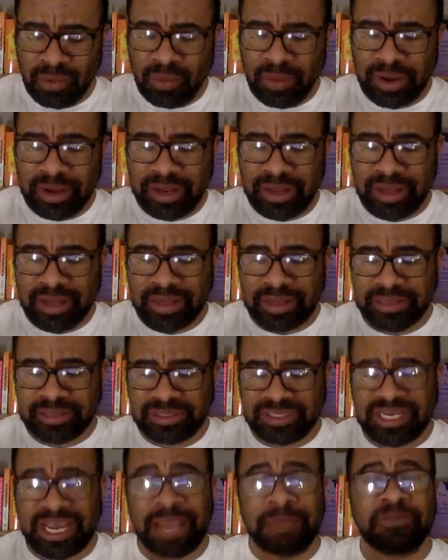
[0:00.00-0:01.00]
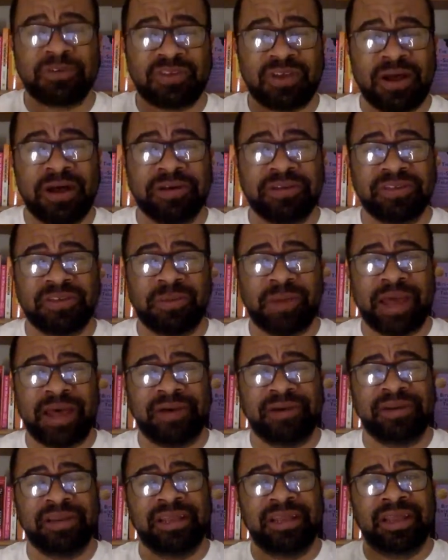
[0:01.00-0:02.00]
What uh, James talks
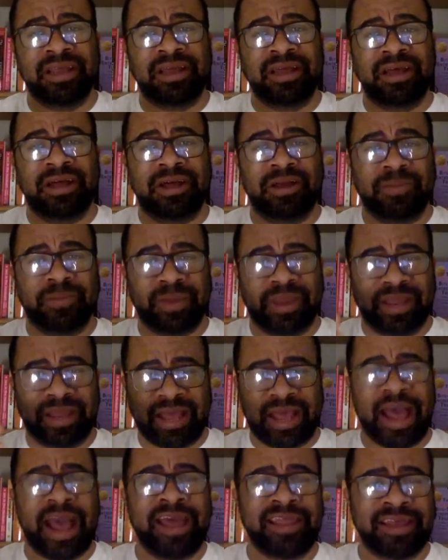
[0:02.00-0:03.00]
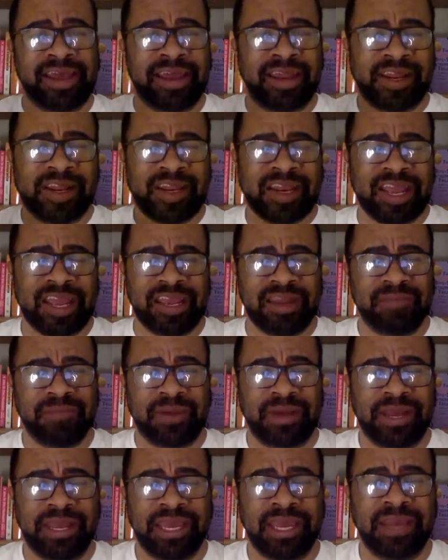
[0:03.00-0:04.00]
about, um, and I highlight it in
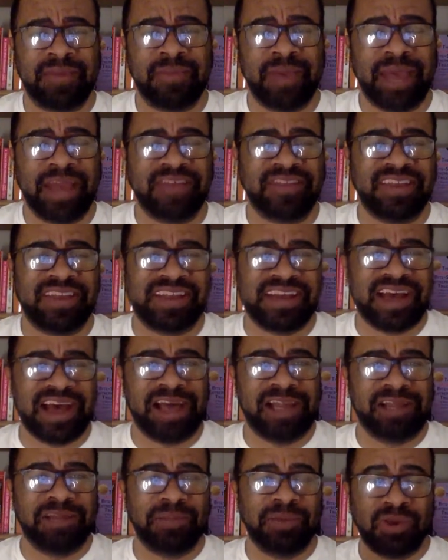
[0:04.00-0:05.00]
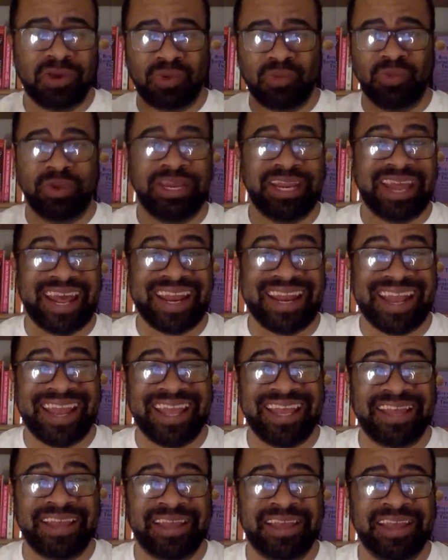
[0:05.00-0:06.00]
my Ink magazine column, you can read it at
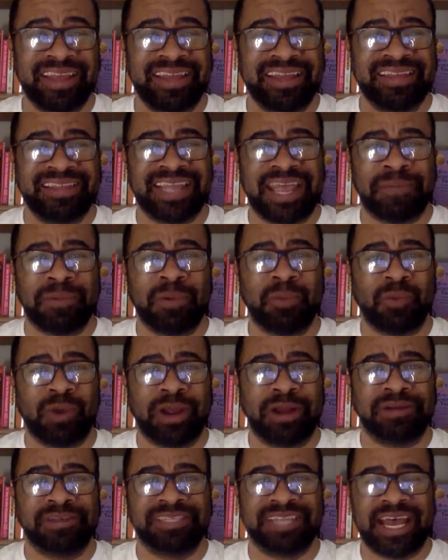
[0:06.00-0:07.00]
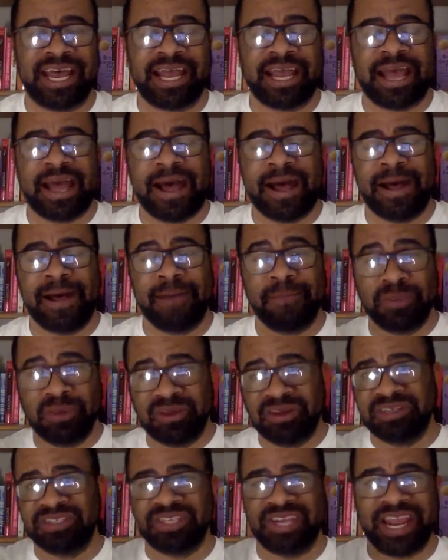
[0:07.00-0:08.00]
ink damon brown dot com.
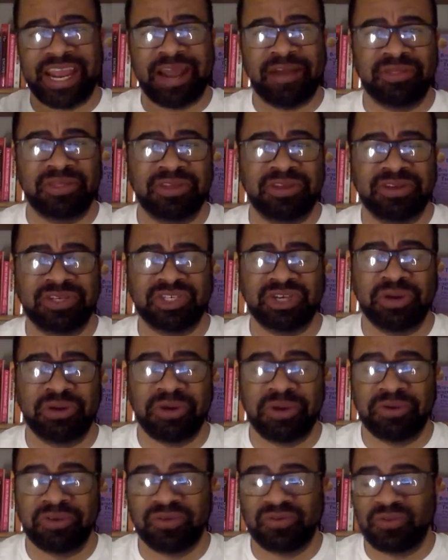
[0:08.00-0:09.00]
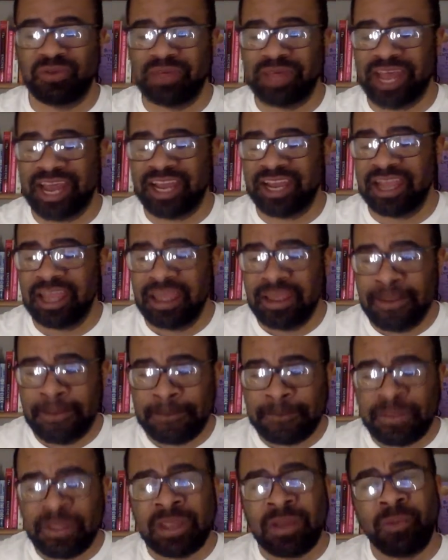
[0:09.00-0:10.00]
You can check out the show notes for that.
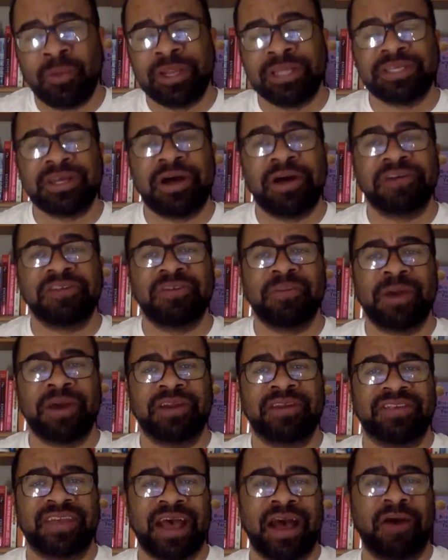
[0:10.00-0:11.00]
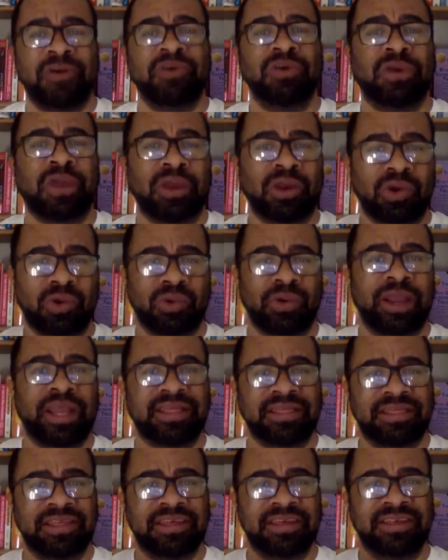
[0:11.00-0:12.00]
What he talks about is how you can
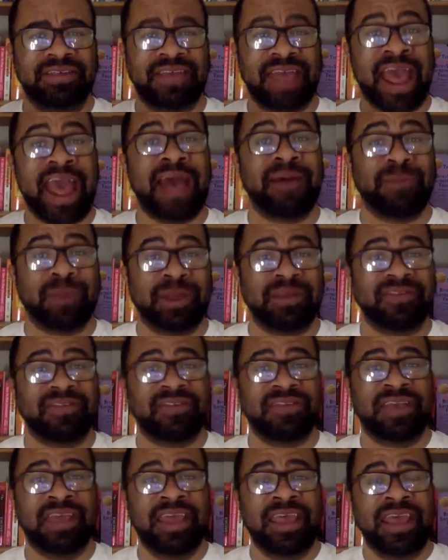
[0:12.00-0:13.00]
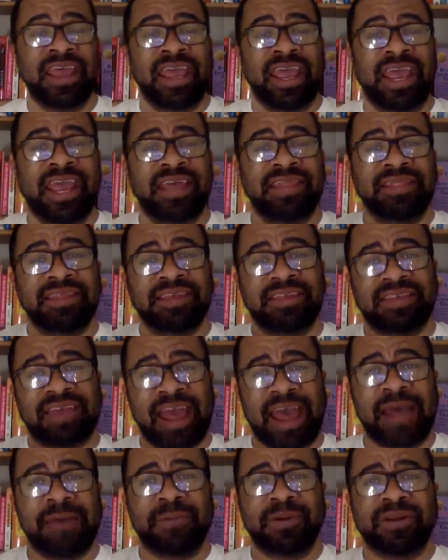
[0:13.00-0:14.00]
create these habits, and these
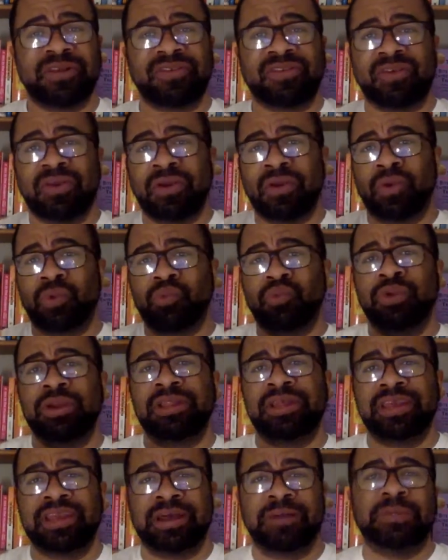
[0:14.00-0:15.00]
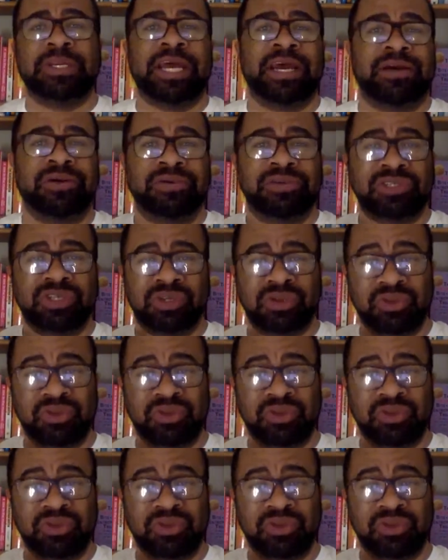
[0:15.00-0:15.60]
habits really come down to